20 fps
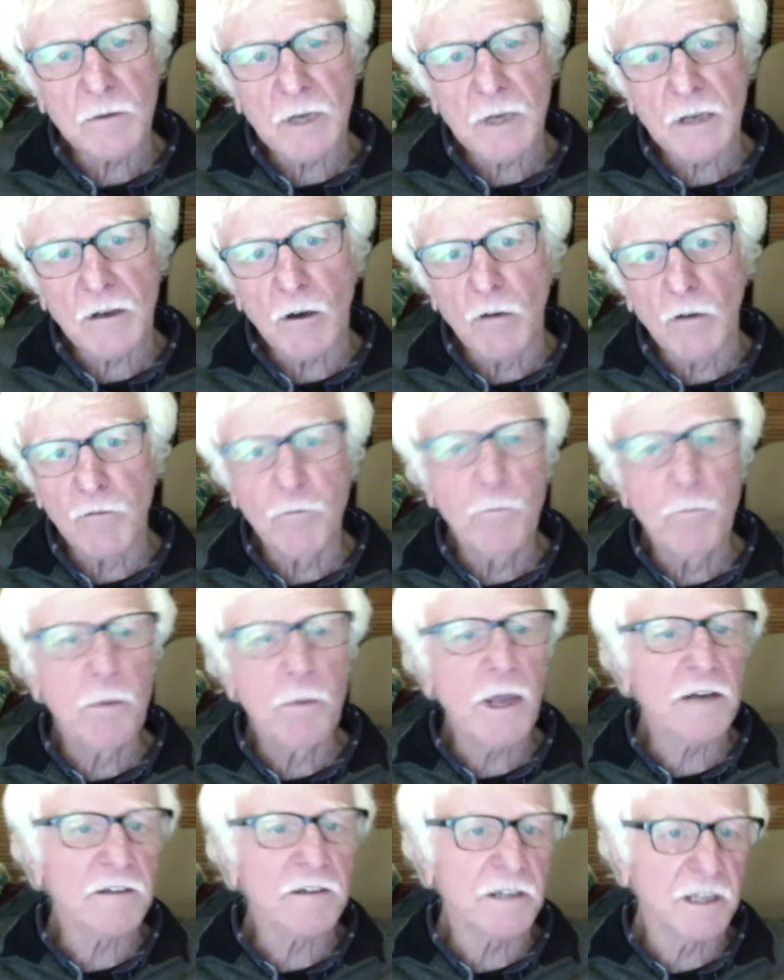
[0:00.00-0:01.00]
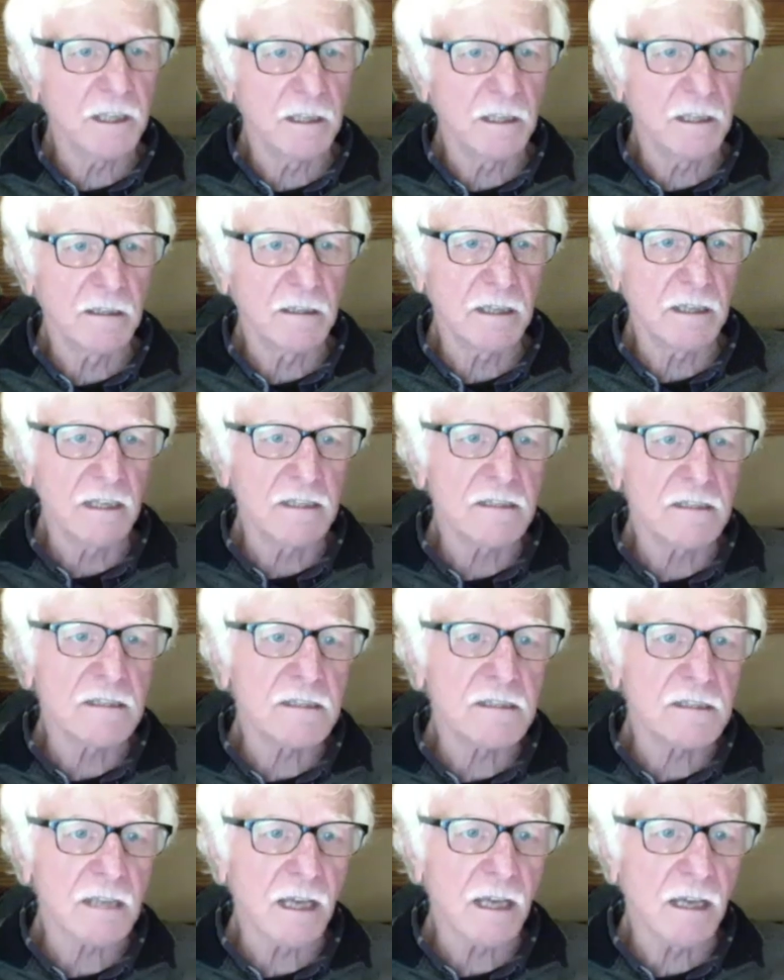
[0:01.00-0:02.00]
of burying
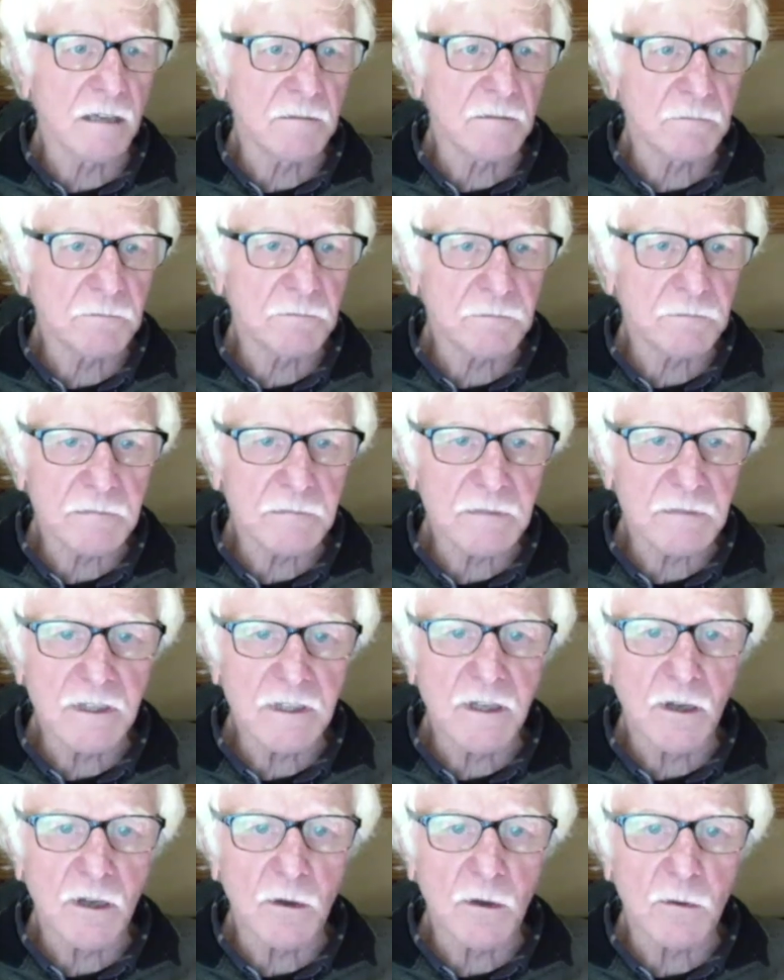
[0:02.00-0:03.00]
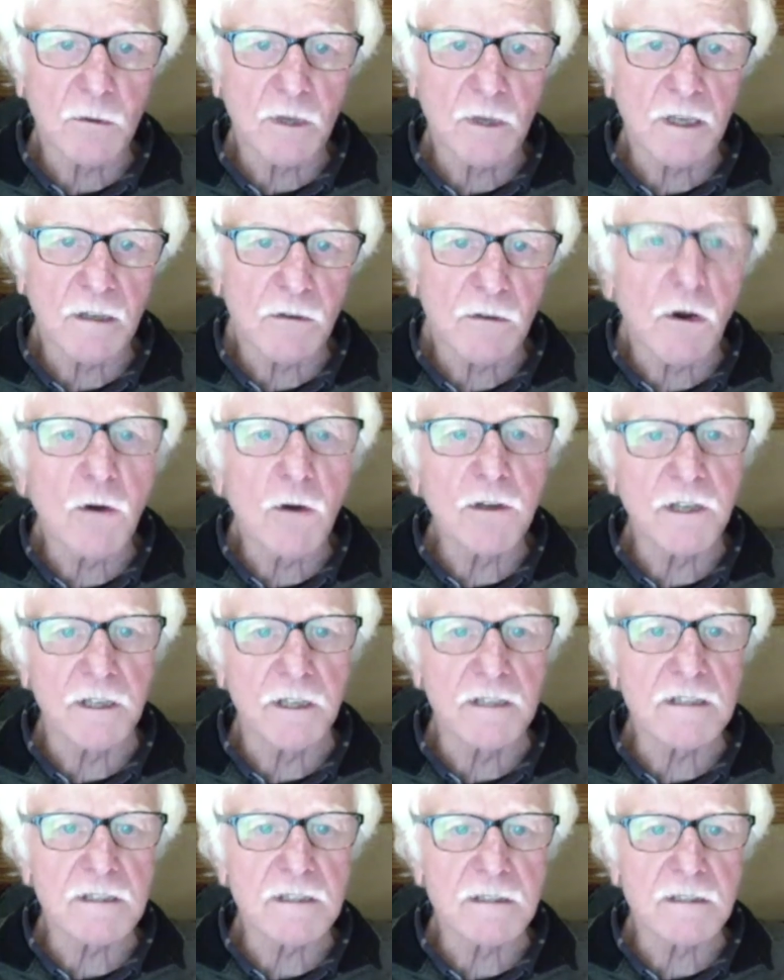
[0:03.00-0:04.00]
its
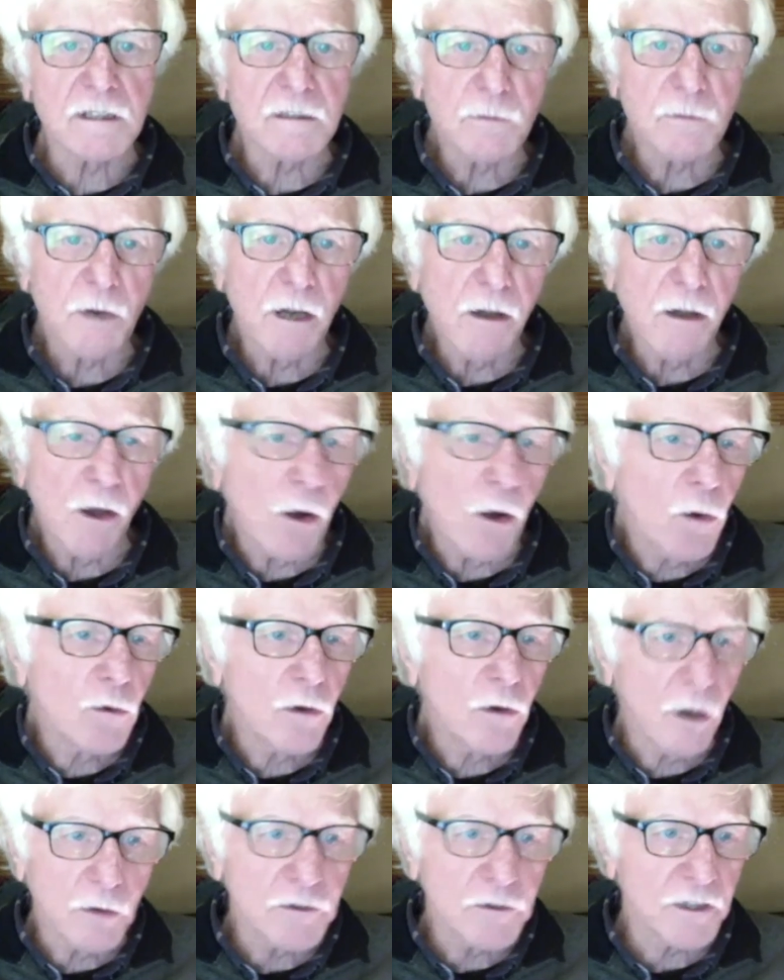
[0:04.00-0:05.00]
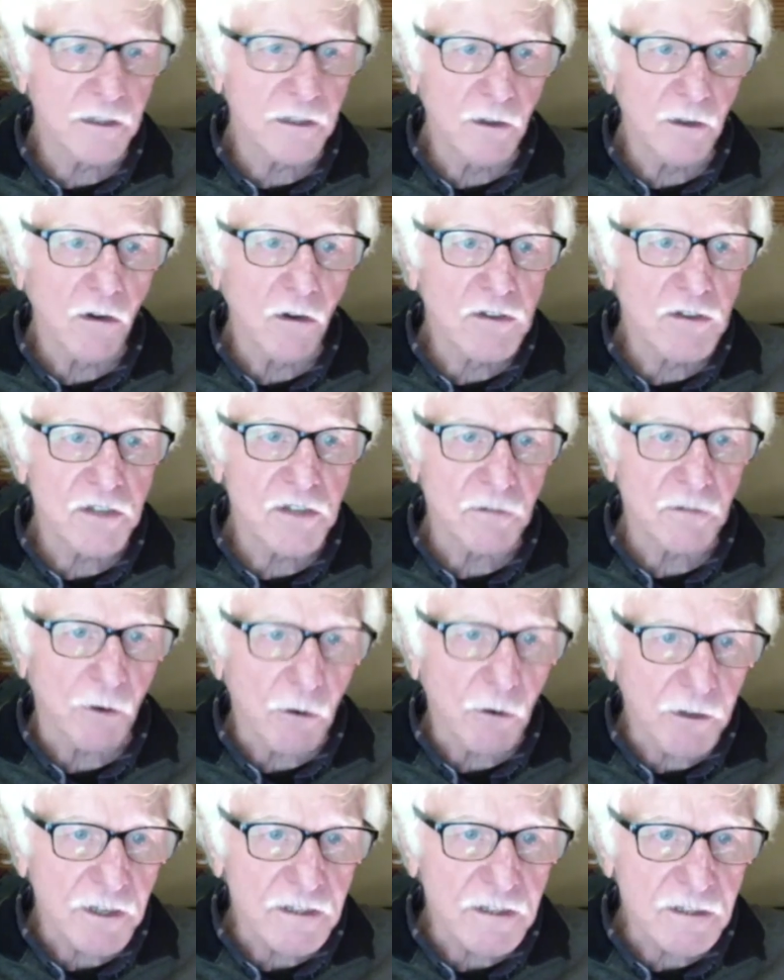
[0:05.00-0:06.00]
rockets that were low technology
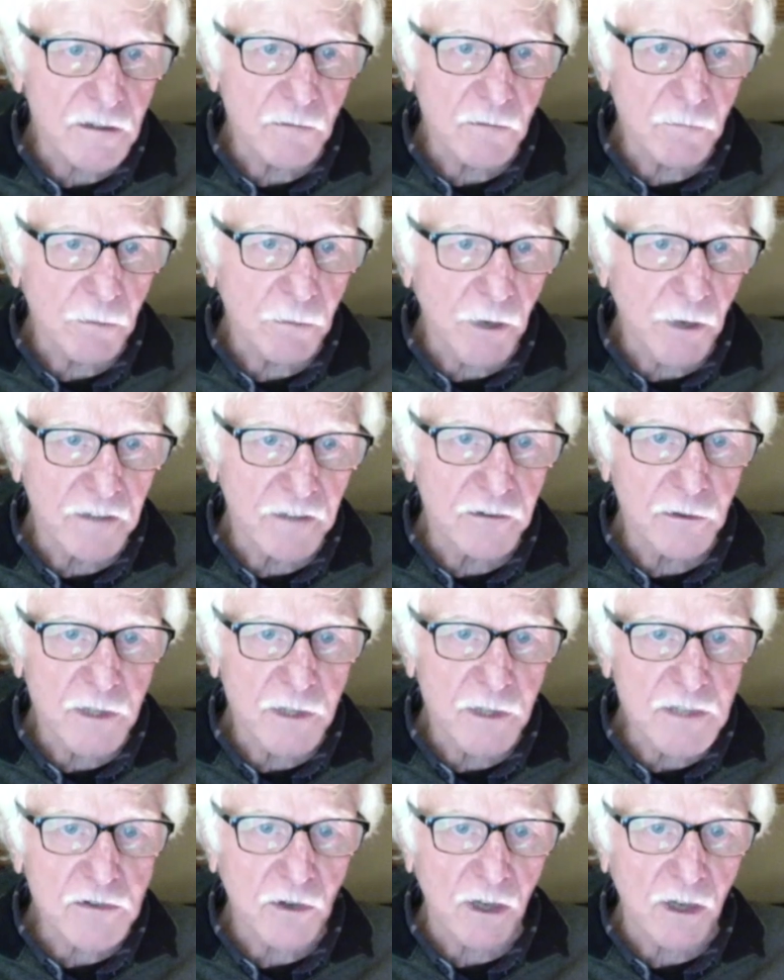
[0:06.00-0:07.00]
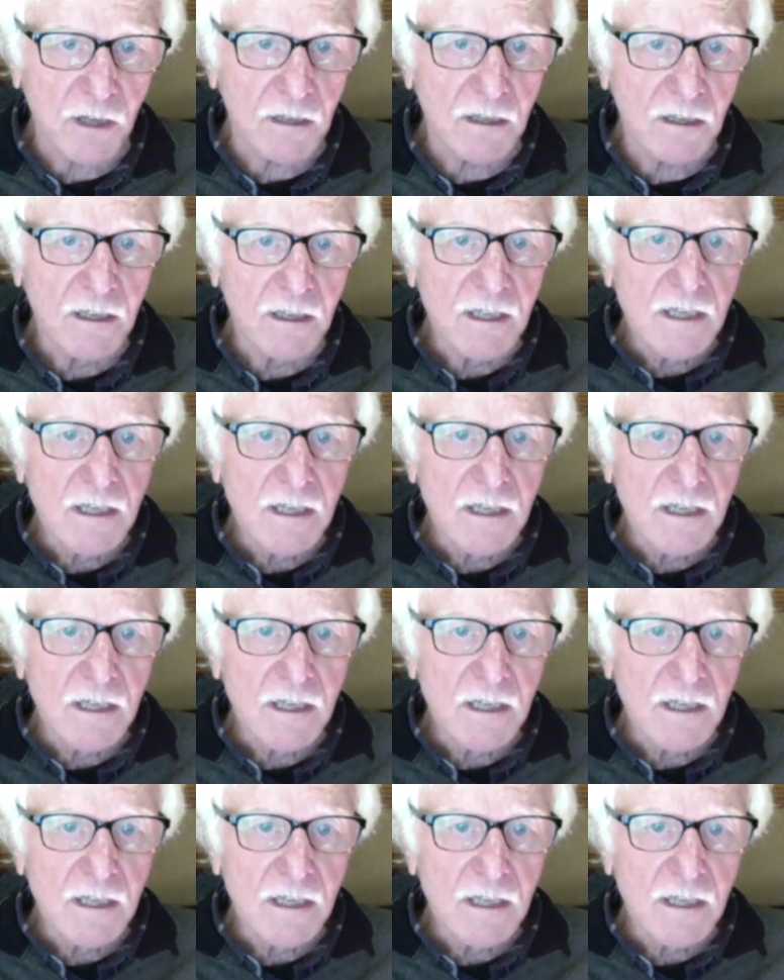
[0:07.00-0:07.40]
rockets compared to Israel.